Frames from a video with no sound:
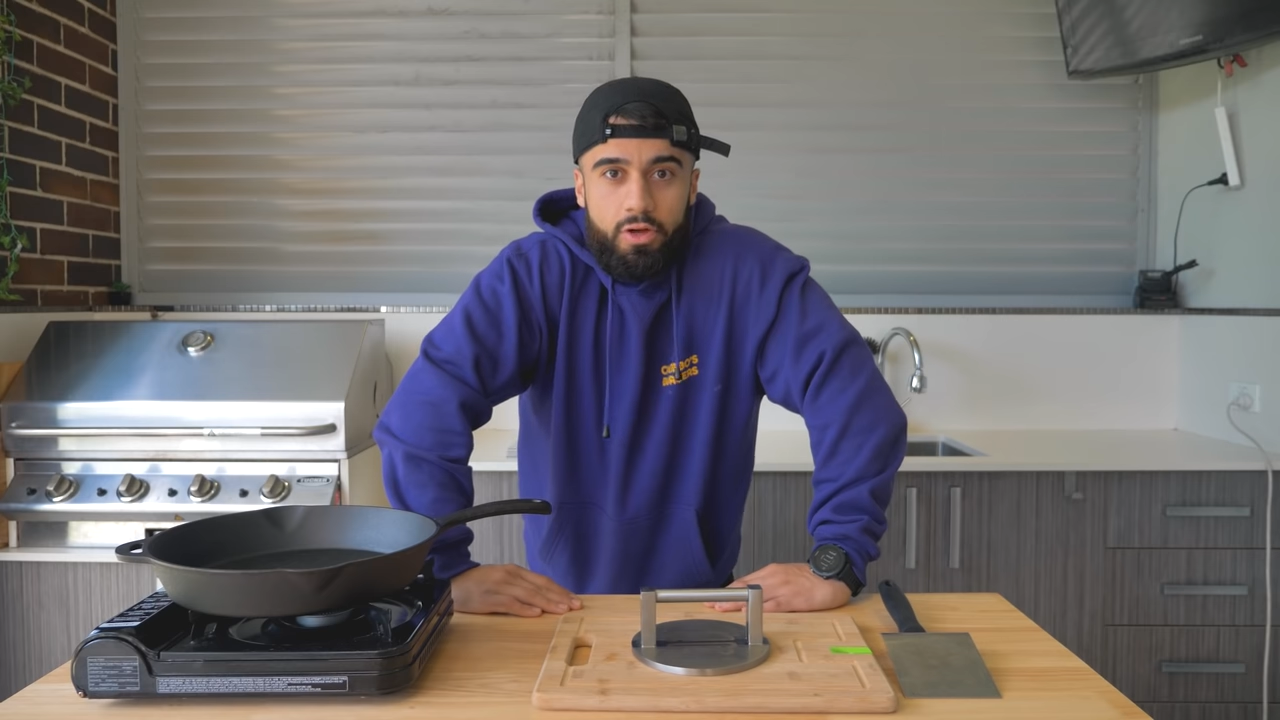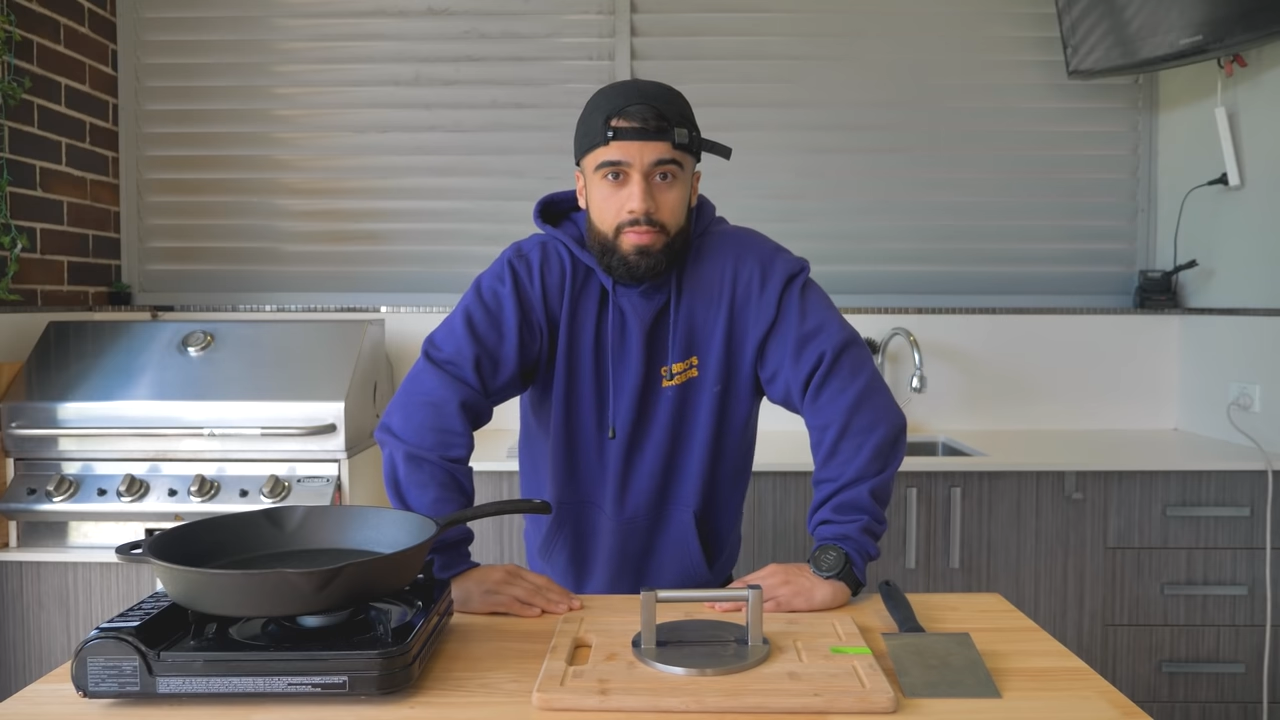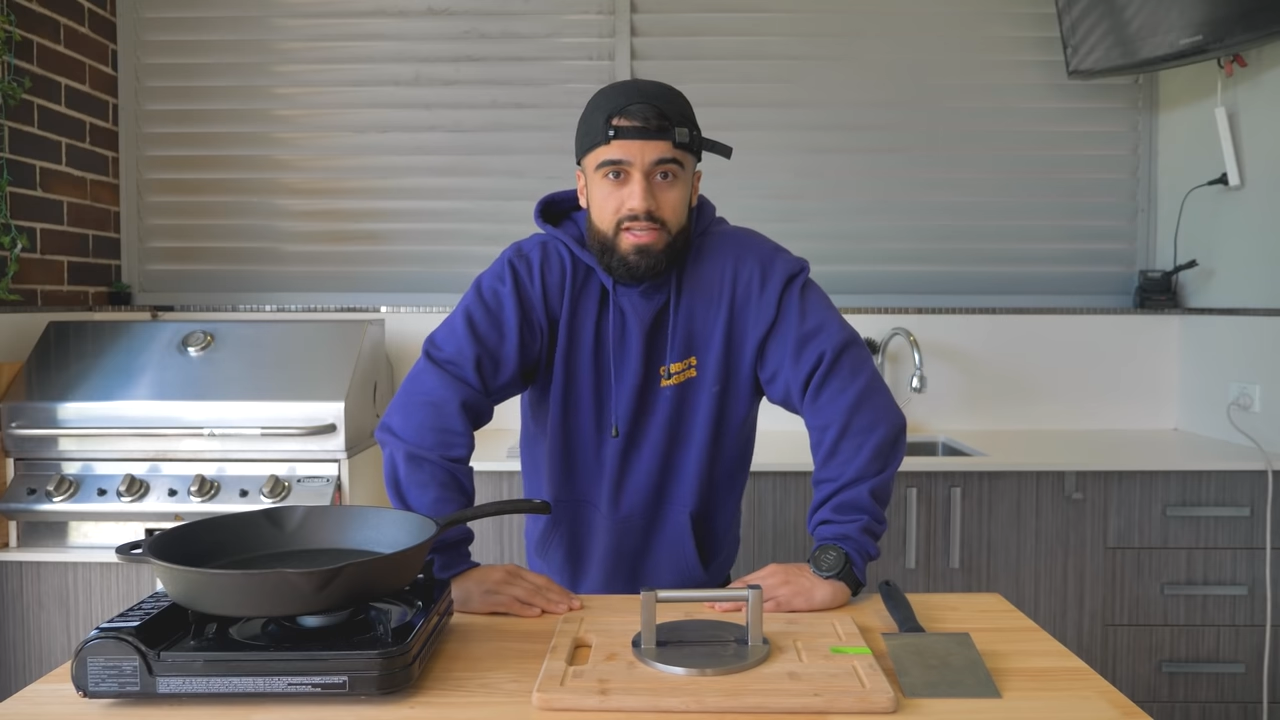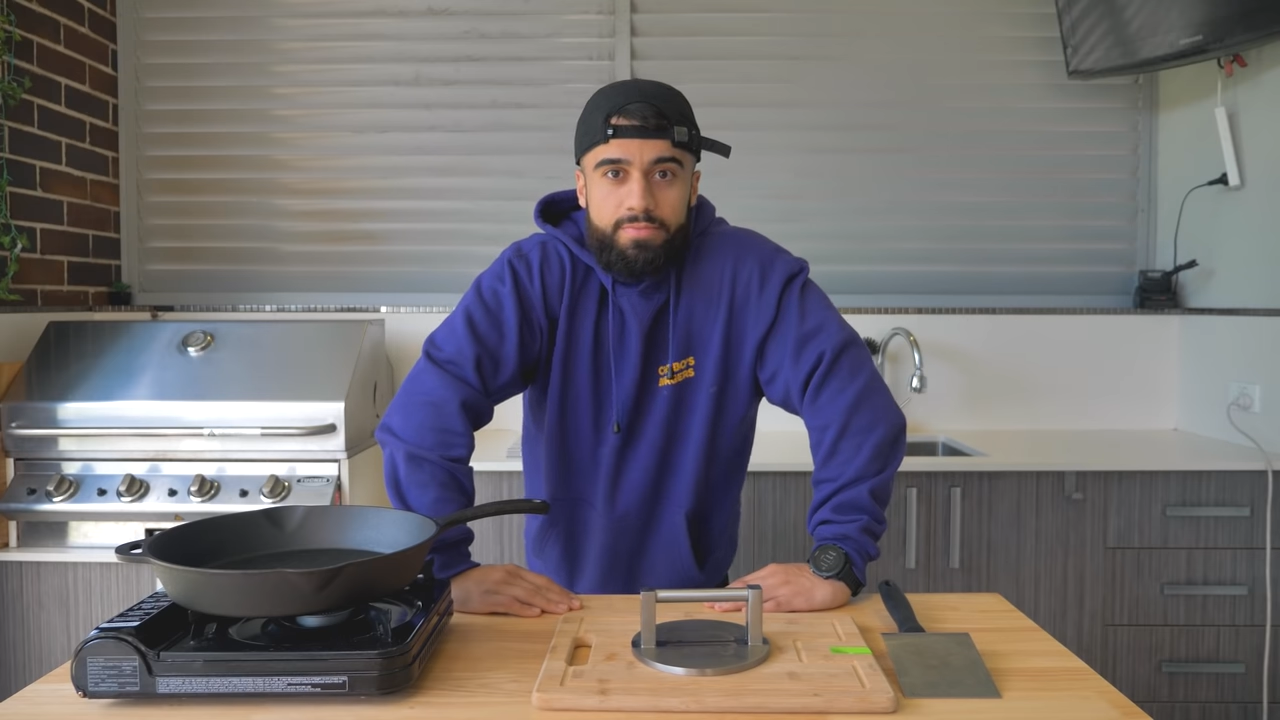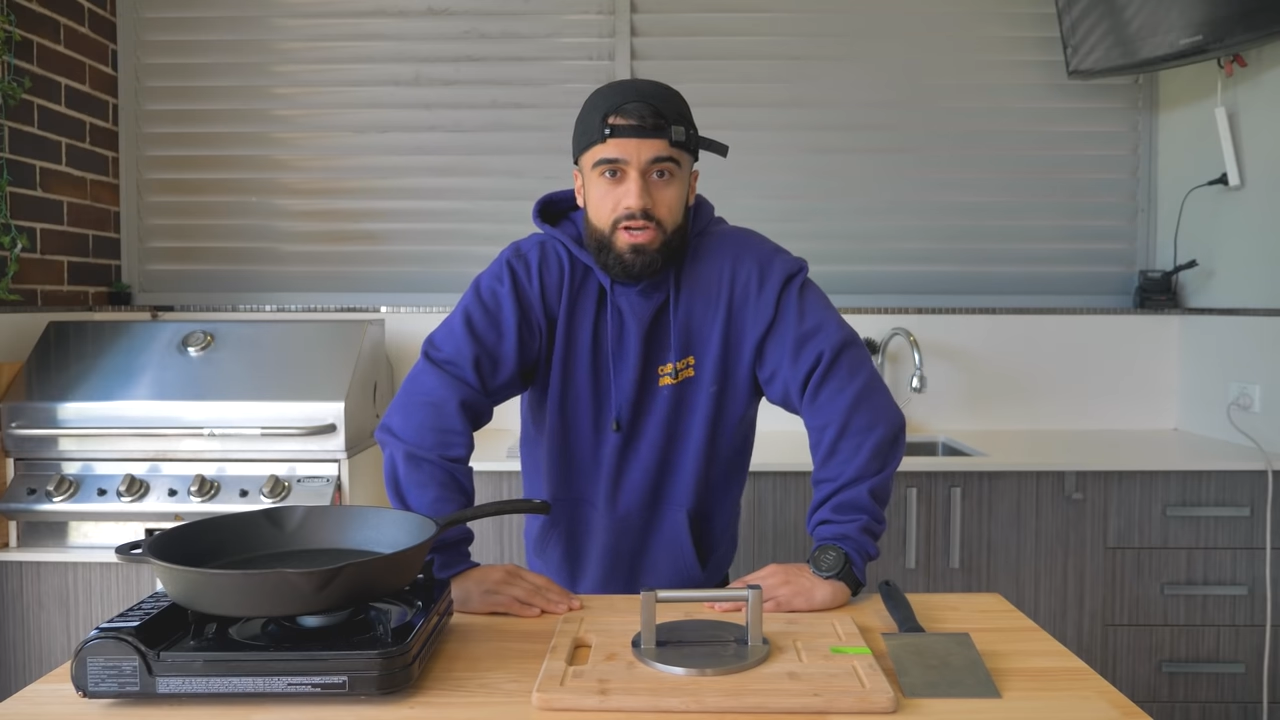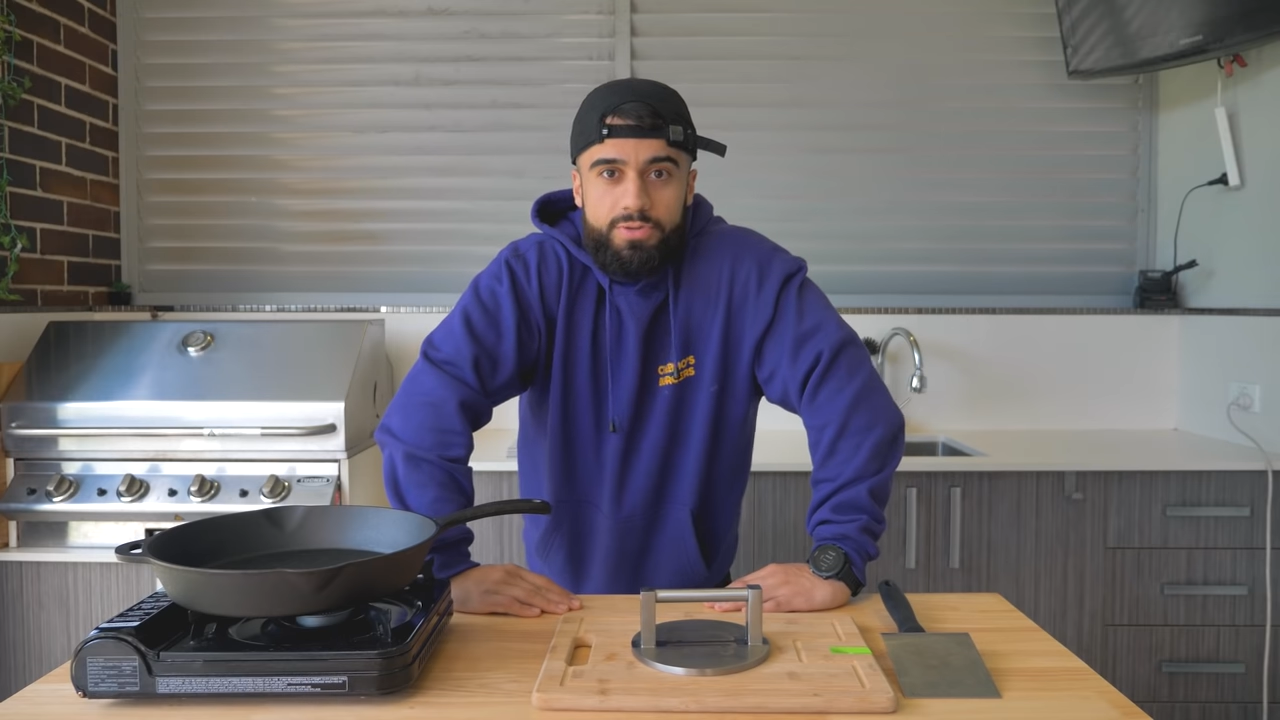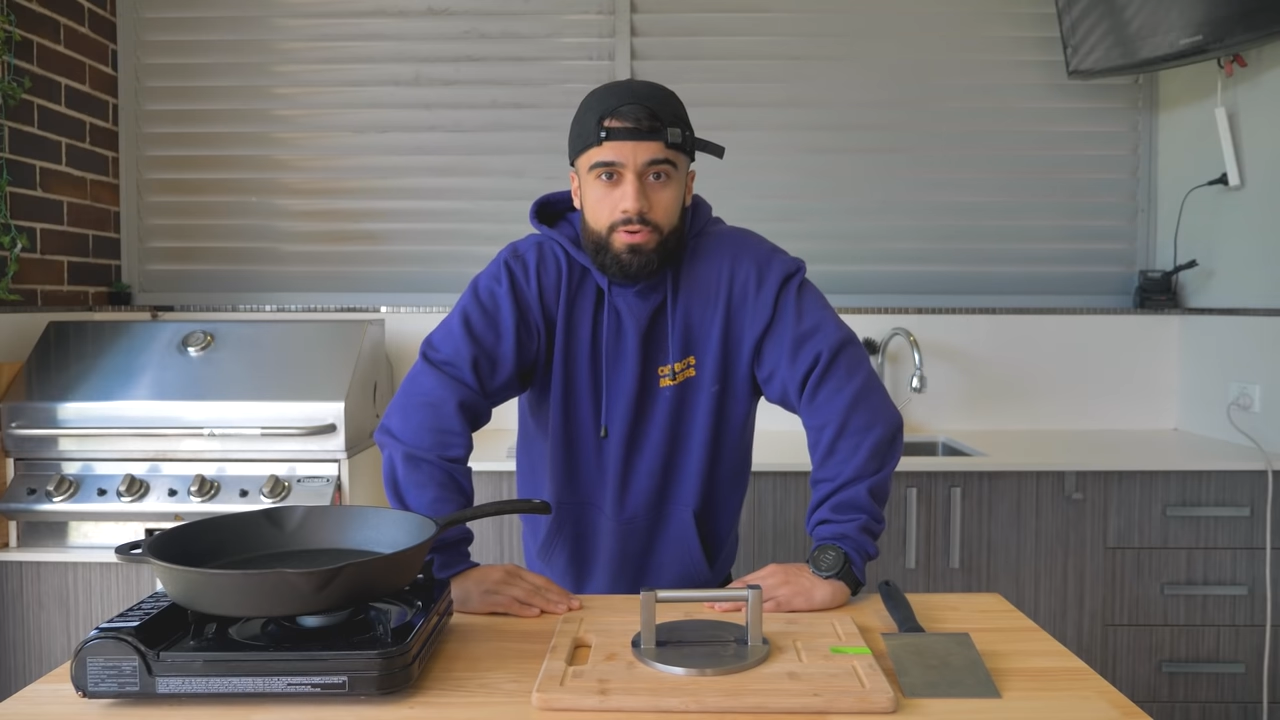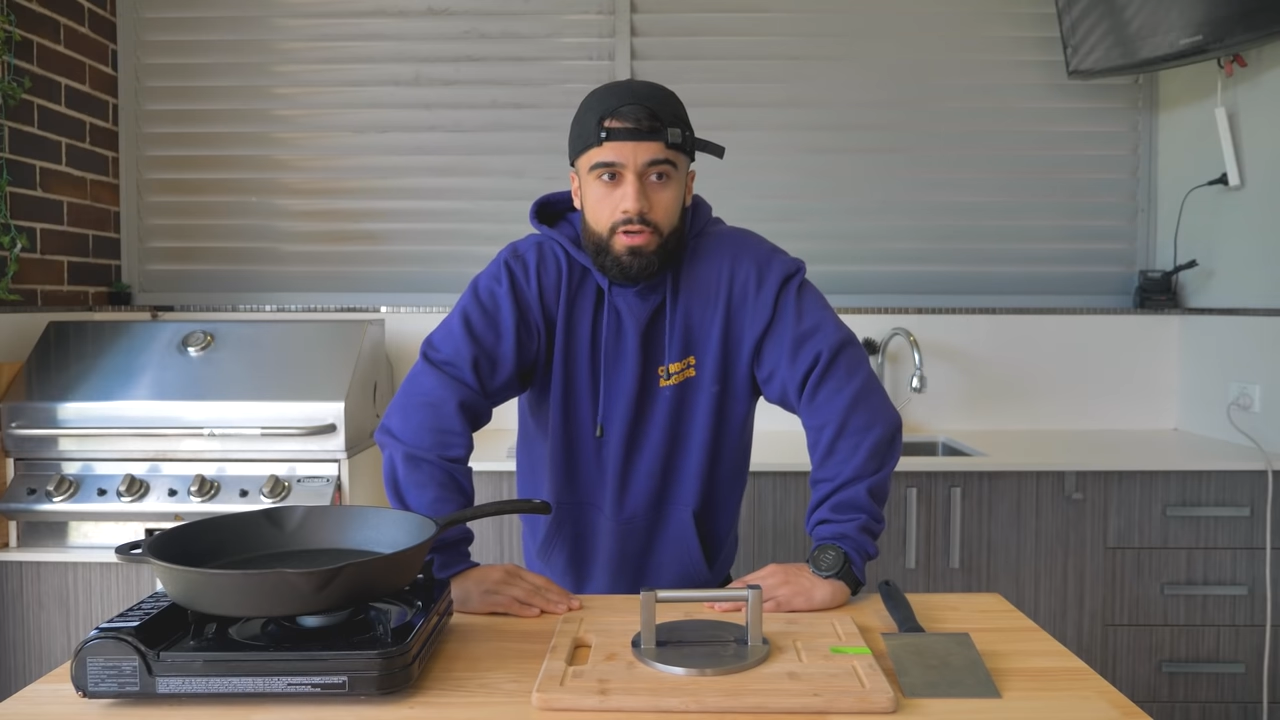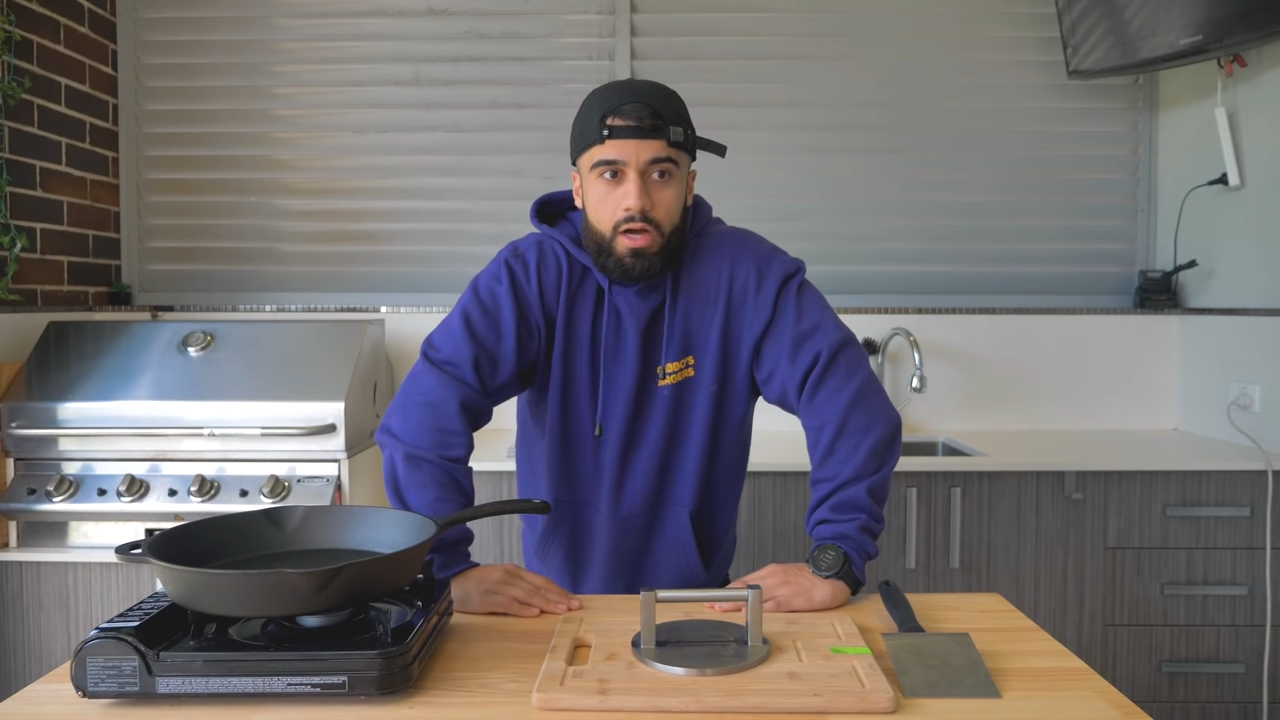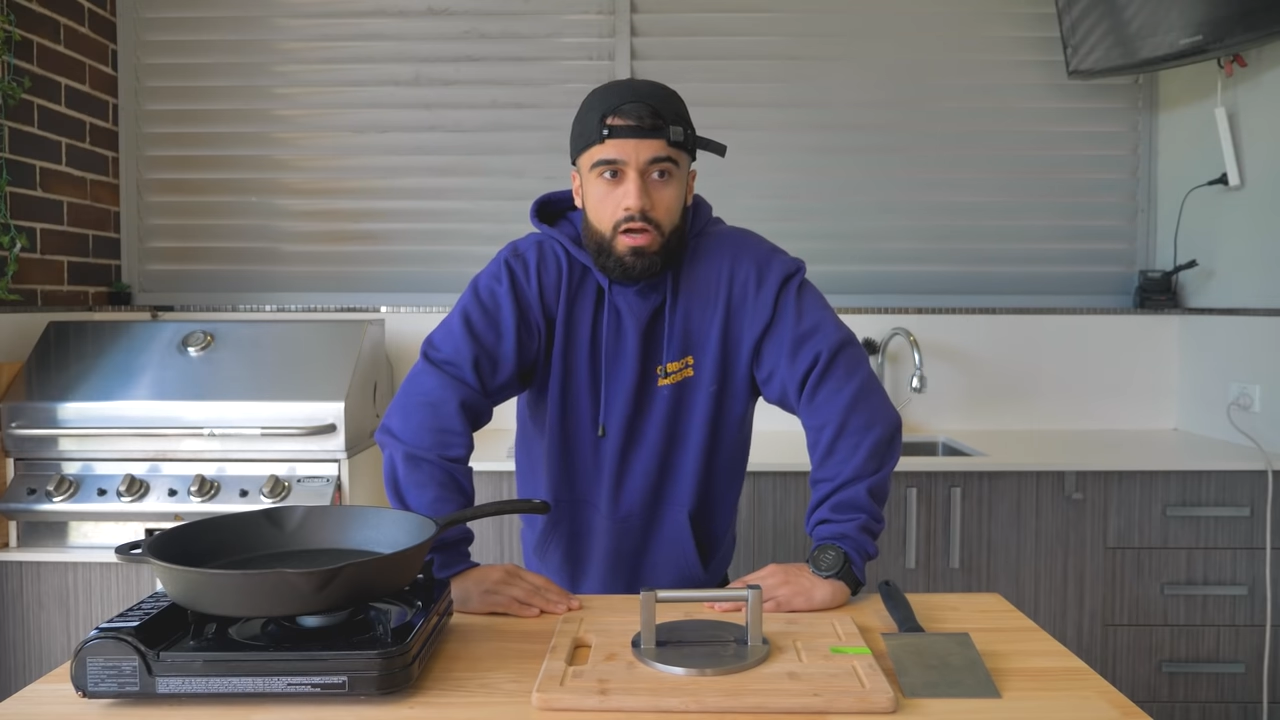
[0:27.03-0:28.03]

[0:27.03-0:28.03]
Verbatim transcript: homemade smash burger.